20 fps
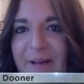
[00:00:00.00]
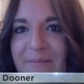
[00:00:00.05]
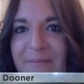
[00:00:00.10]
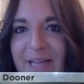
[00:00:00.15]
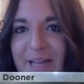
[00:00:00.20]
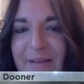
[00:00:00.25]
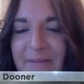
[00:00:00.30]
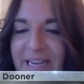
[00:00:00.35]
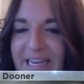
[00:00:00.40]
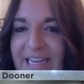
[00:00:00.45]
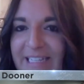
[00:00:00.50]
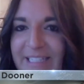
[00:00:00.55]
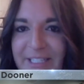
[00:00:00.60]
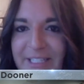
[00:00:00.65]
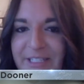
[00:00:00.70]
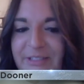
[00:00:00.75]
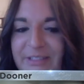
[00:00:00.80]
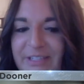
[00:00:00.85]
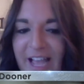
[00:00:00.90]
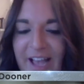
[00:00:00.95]
um, coming
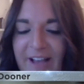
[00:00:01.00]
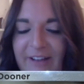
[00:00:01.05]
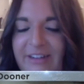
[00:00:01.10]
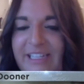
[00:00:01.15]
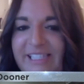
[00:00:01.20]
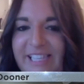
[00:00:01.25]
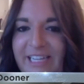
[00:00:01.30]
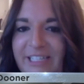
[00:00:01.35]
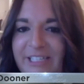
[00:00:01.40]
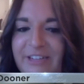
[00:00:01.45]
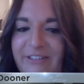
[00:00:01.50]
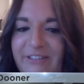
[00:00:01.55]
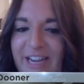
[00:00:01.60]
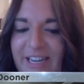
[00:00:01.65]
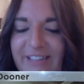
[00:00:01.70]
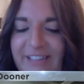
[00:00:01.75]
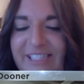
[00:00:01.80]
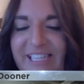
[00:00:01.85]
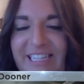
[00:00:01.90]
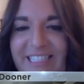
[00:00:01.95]
into town is
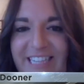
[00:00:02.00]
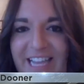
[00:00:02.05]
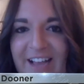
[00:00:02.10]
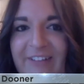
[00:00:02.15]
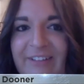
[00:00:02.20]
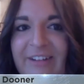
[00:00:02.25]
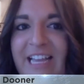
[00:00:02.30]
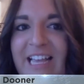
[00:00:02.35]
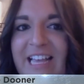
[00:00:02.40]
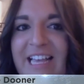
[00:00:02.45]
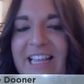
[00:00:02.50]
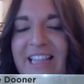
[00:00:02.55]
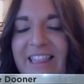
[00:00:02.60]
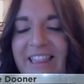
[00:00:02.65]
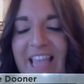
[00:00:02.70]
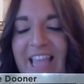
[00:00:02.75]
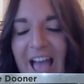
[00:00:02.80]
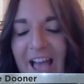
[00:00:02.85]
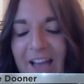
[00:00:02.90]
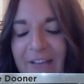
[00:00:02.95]
actually right outside town,
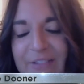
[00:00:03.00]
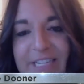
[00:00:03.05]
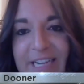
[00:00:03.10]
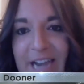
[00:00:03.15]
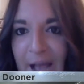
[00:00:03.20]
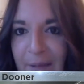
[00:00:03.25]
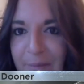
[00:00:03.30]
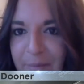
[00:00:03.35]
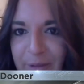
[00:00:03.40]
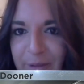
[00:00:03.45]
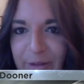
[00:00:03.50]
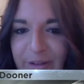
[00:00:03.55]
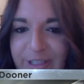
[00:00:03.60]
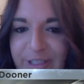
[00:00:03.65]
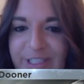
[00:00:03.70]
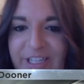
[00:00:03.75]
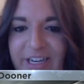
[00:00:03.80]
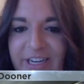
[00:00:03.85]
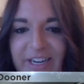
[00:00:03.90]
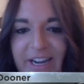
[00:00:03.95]
the Afton Apple
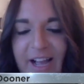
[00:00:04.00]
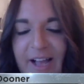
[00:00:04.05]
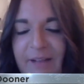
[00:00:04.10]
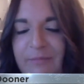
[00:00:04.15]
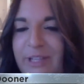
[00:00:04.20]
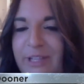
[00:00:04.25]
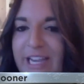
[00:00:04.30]
Orchard. Um,